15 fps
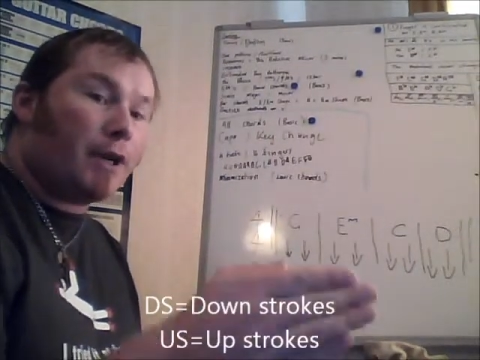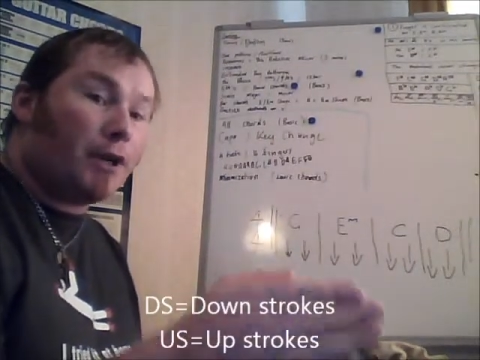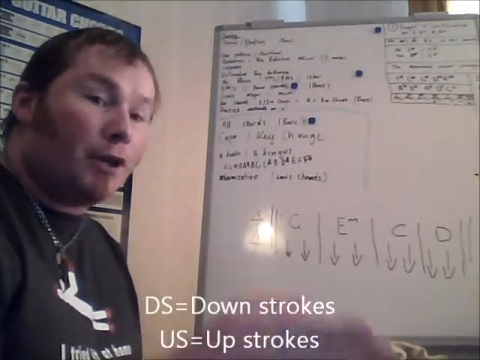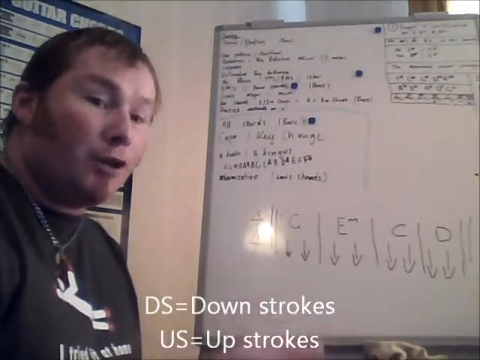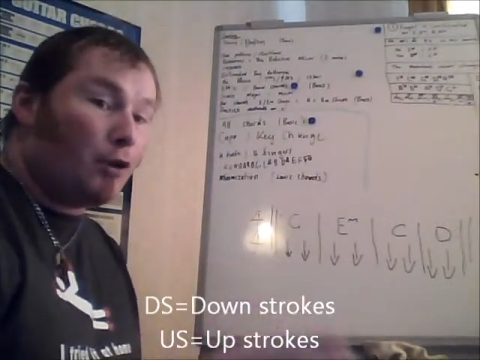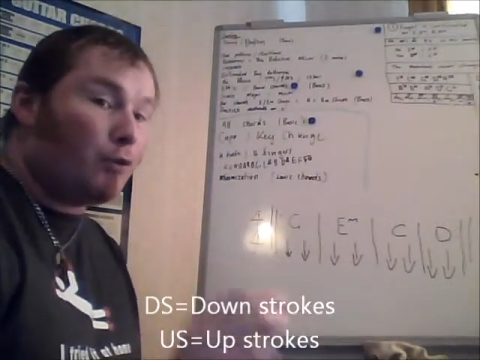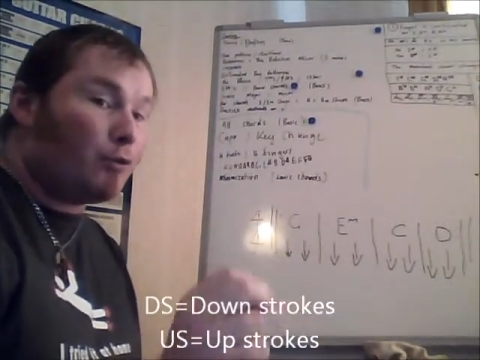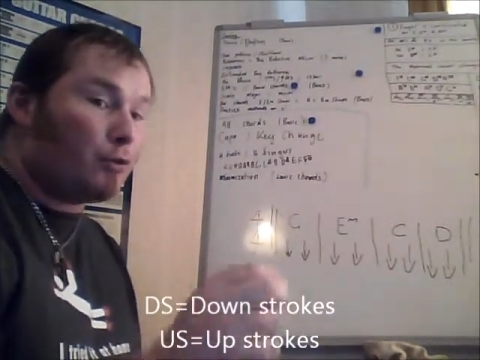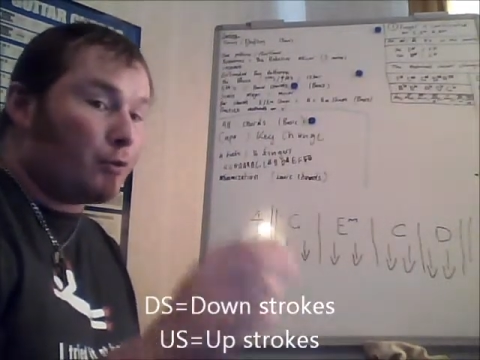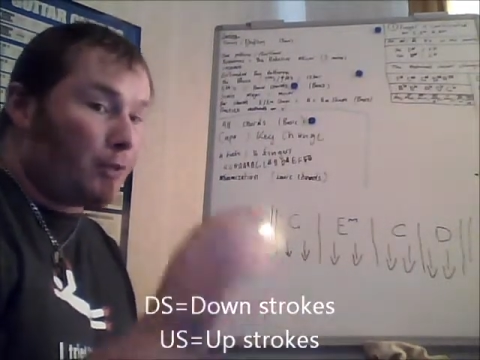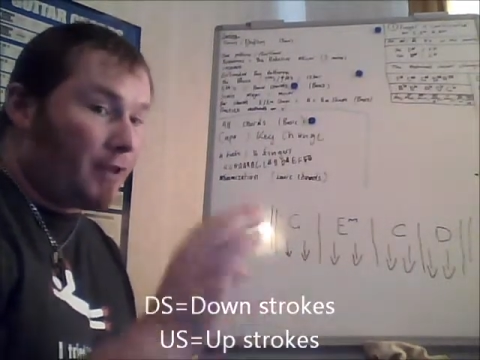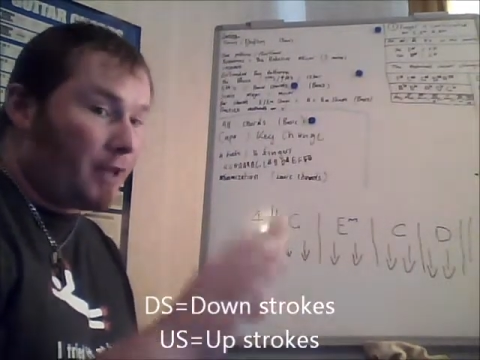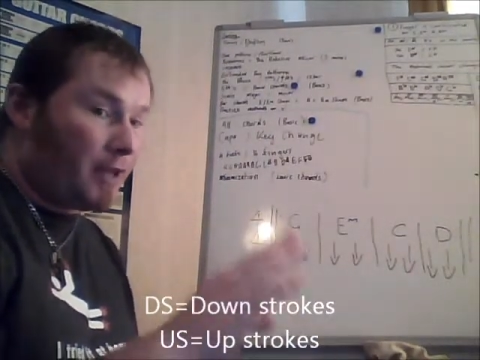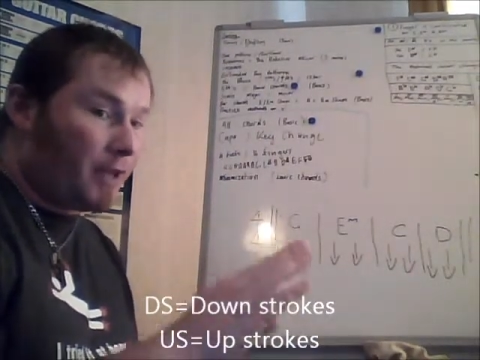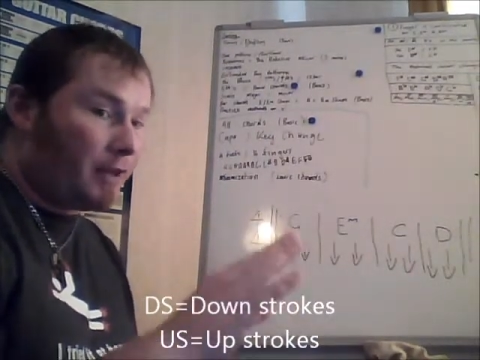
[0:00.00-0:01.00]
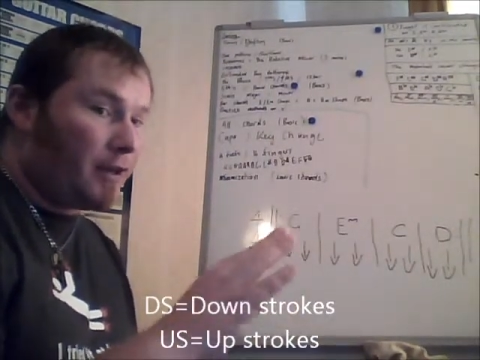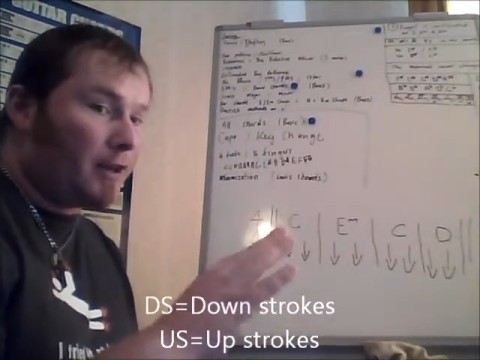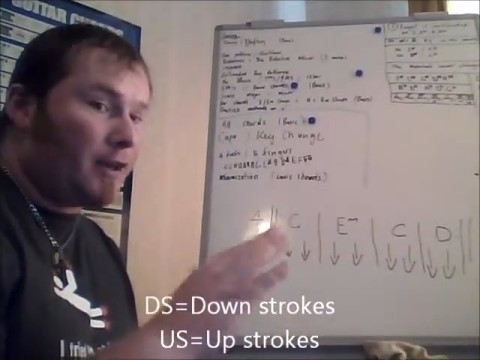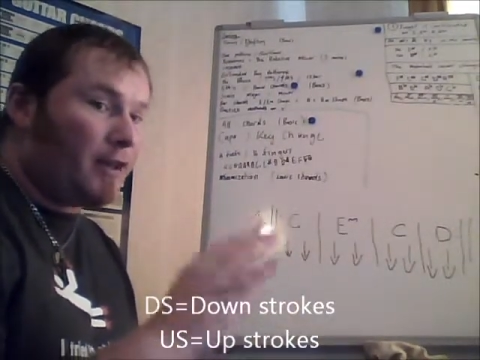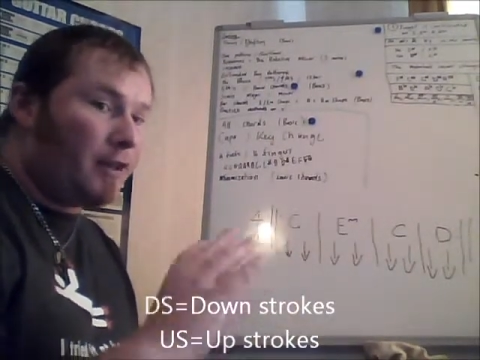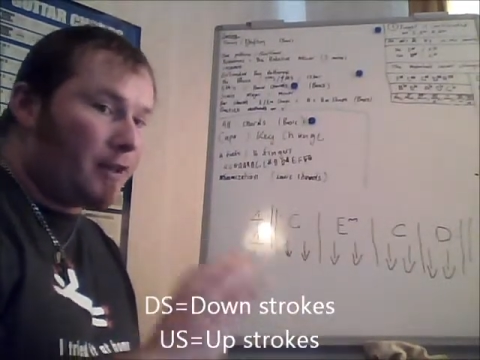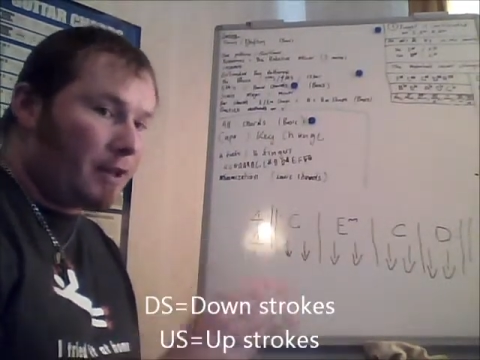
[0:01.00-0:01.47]
use within
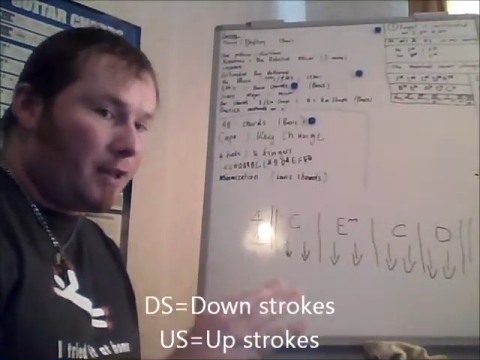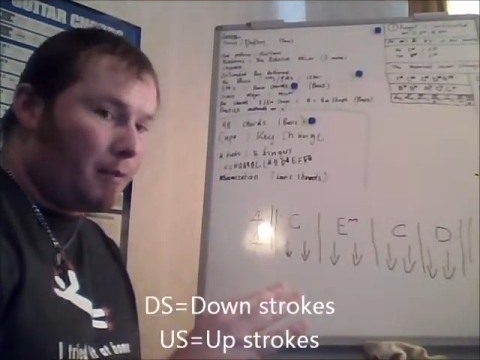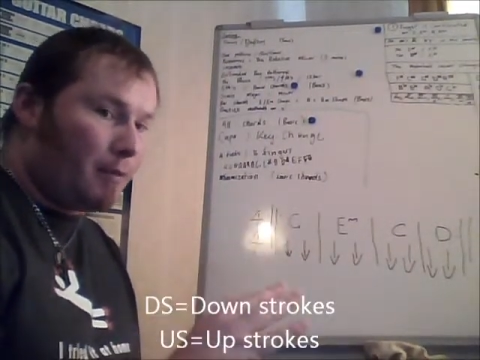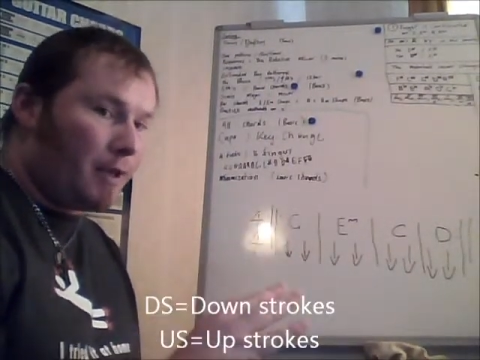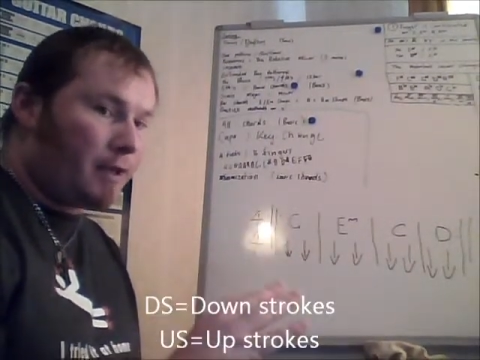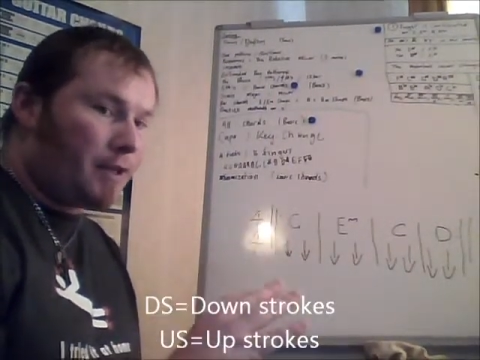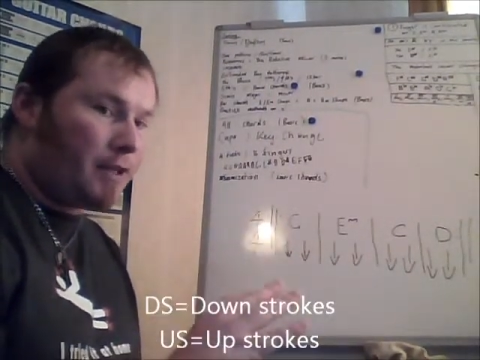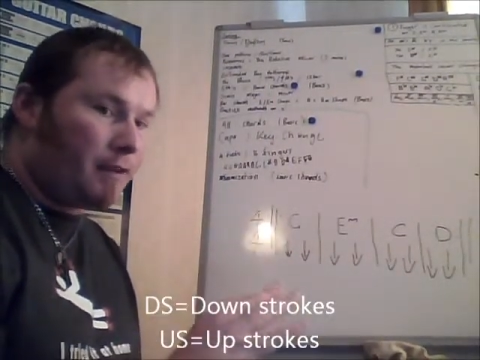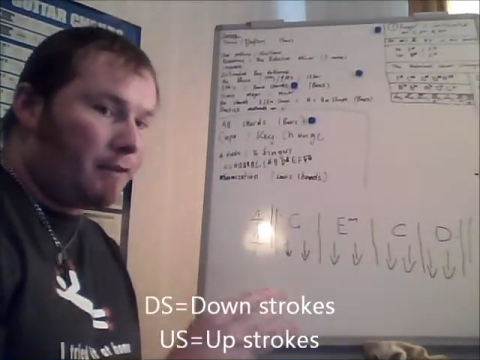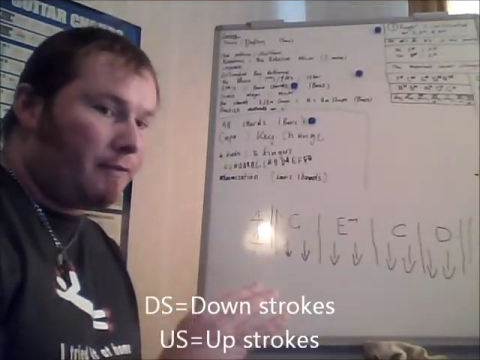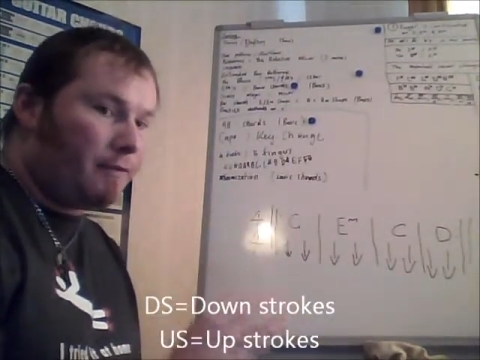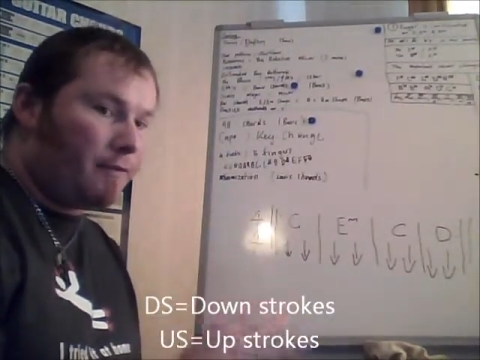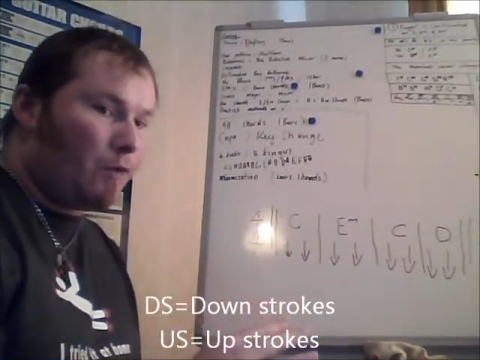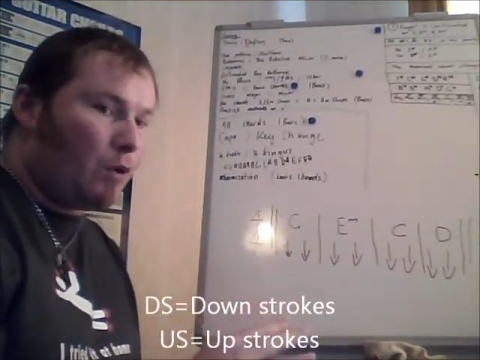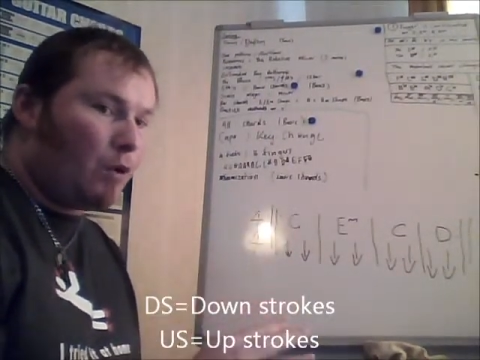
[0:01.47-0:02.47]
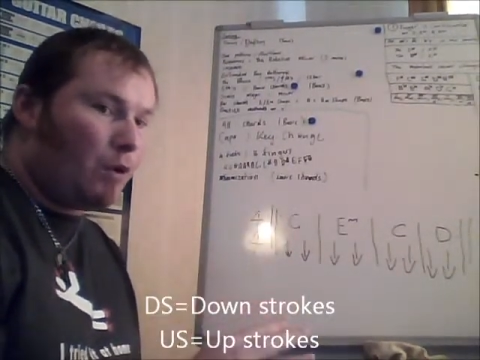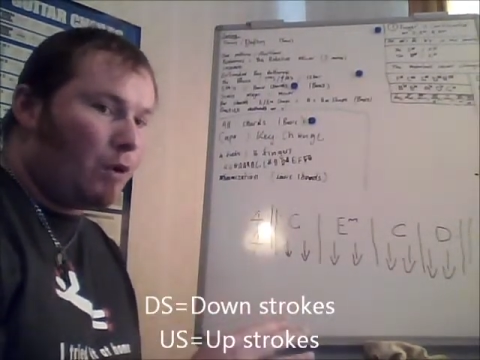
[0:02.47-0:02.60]
the ability of 4.